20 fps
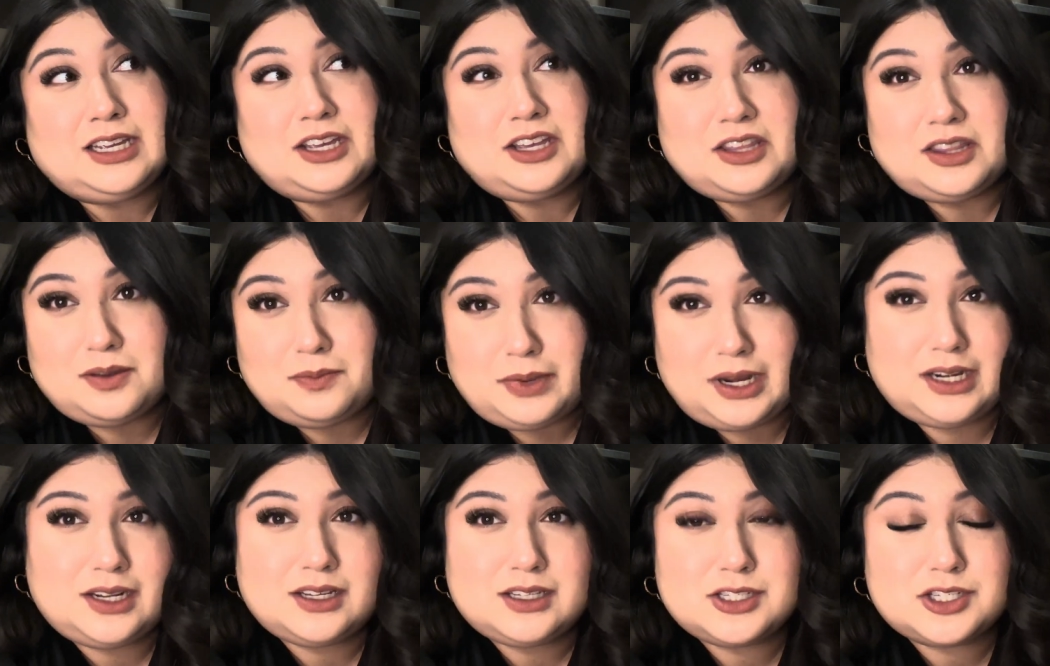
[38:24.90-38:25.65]
The
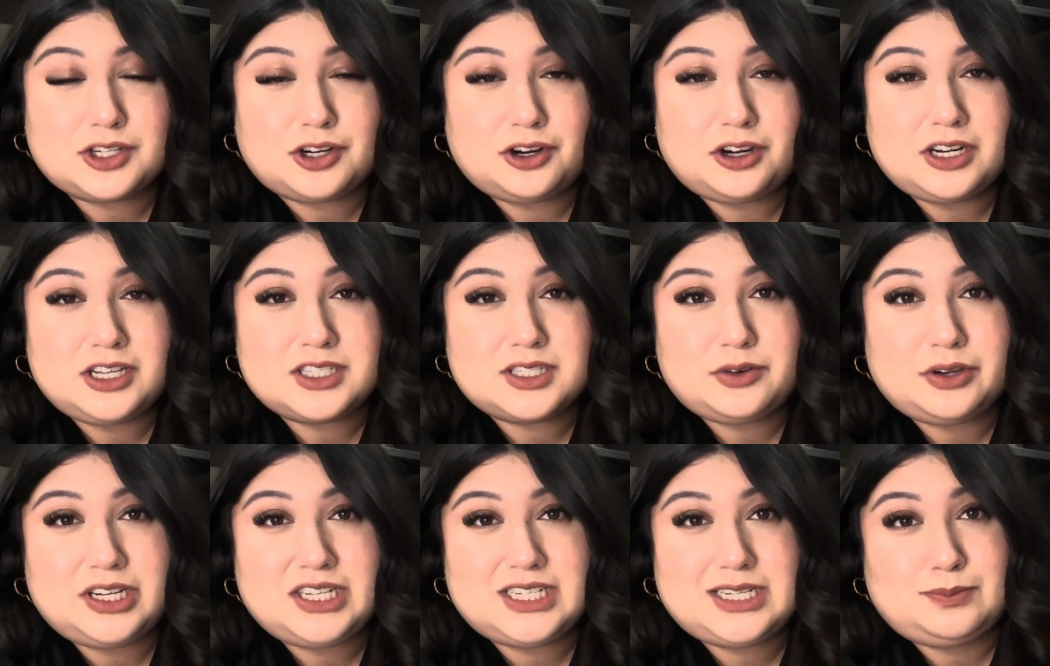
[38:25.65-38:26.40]
main concern is
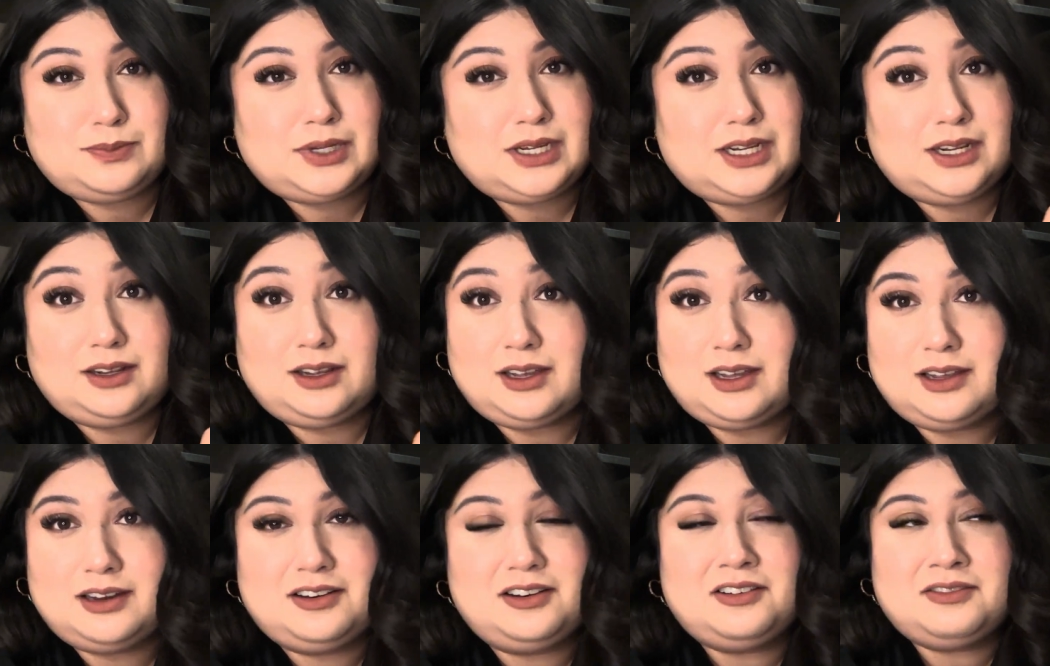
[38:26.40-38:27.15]
going to be
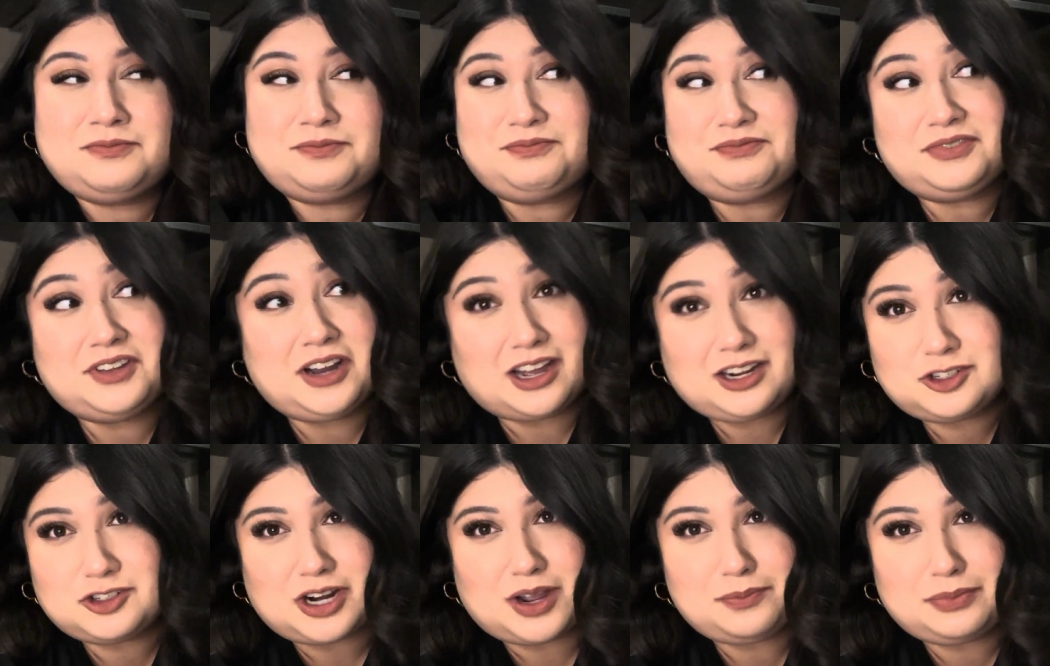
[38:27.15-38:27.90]

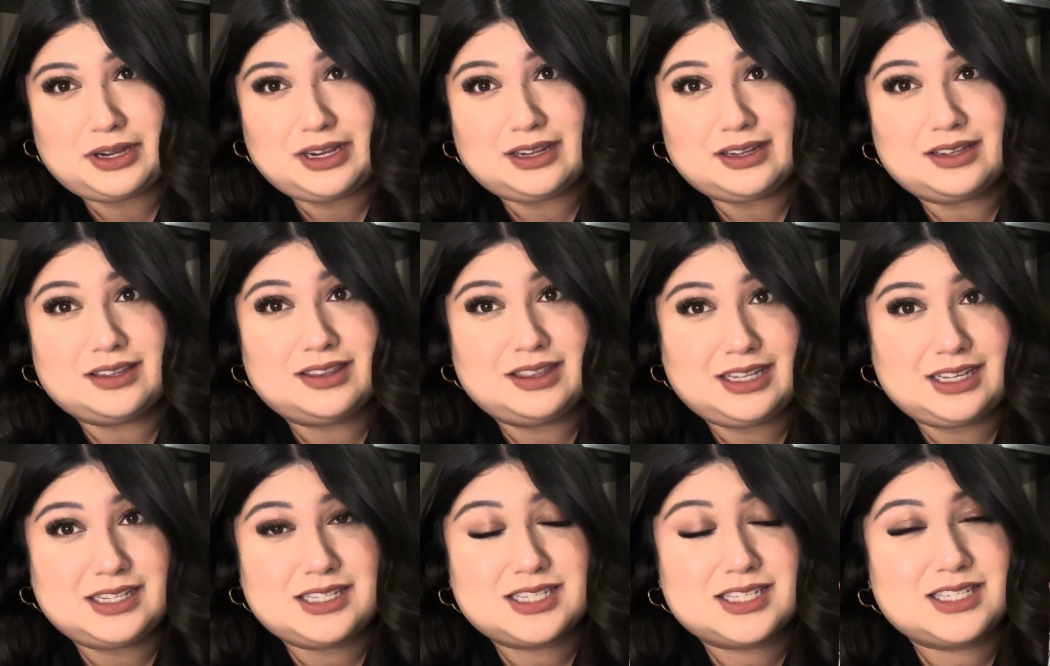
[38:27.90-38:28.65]
not dropping
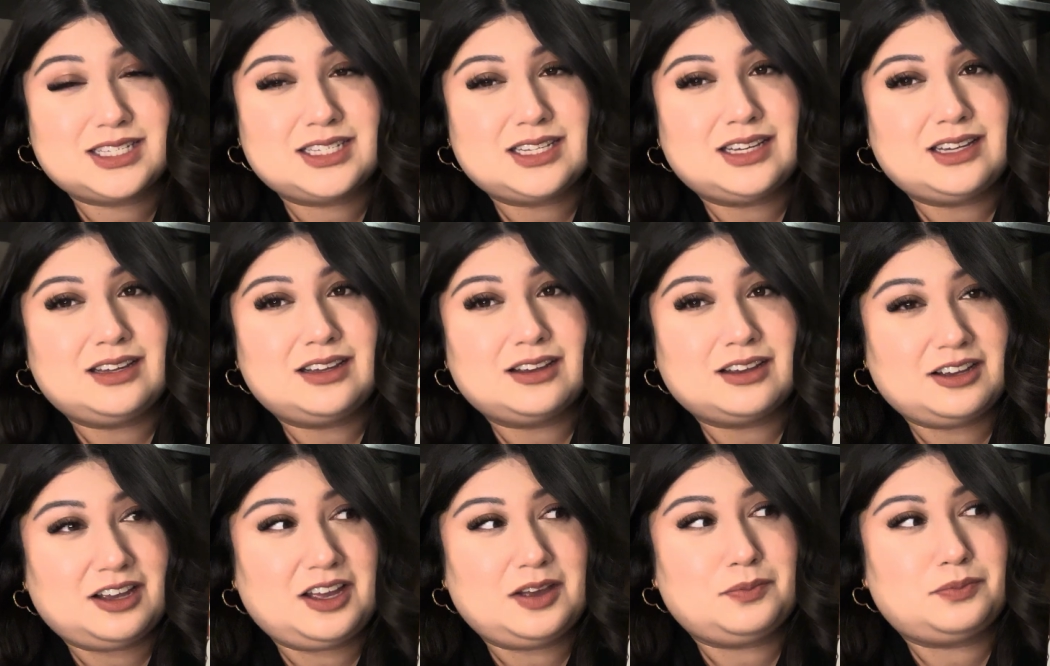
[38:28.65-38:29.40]
this
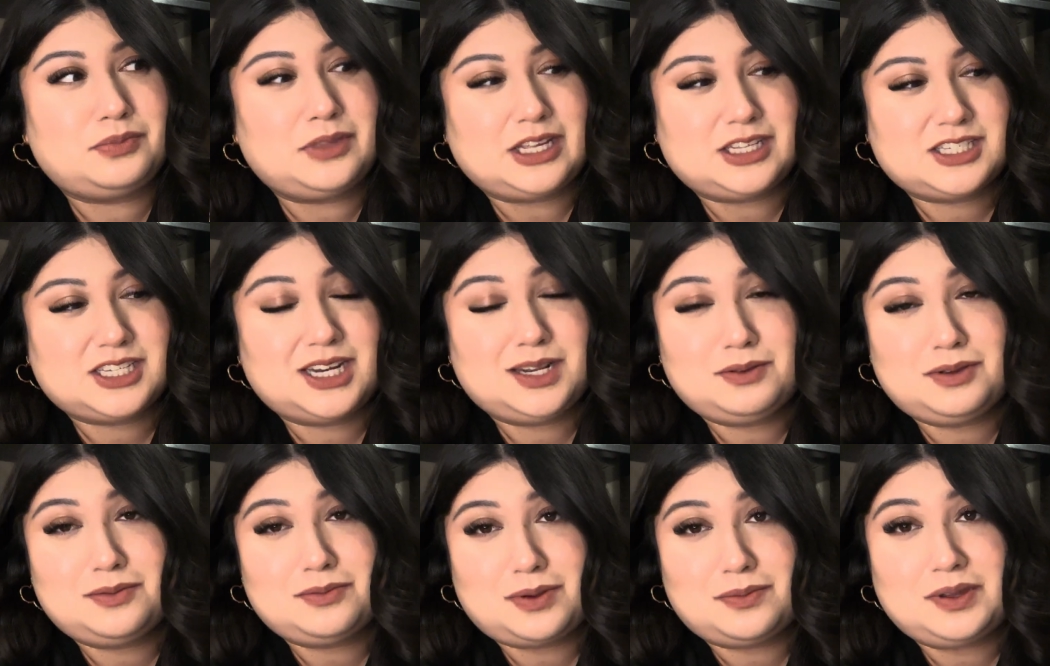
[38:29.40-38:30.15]
cup. That's going to
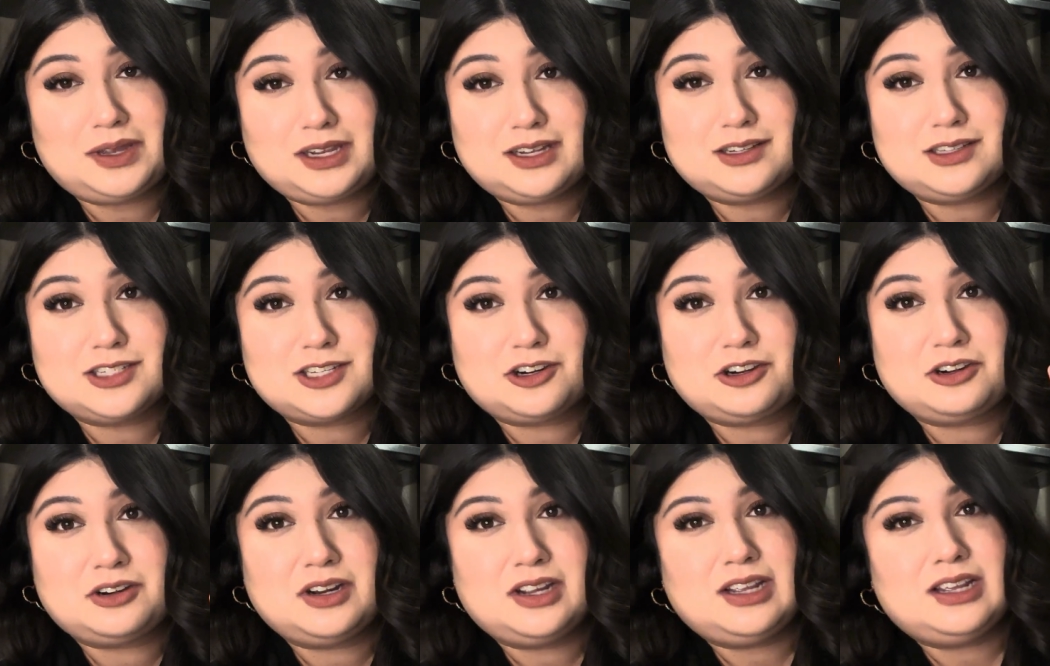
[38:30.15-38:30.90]
be my main
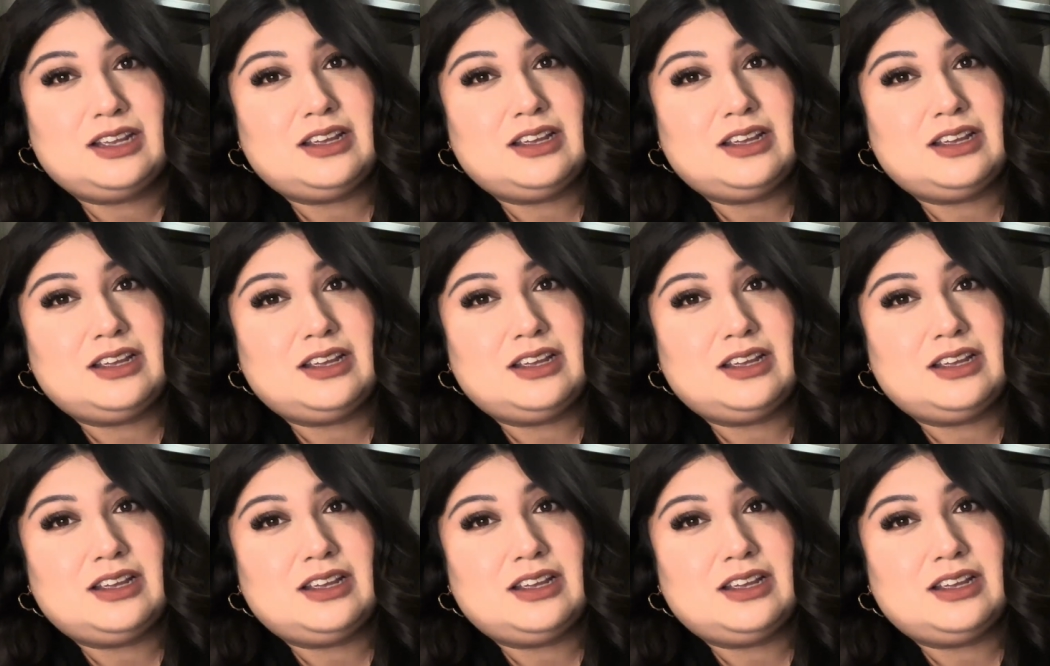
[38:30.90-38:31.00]
concern.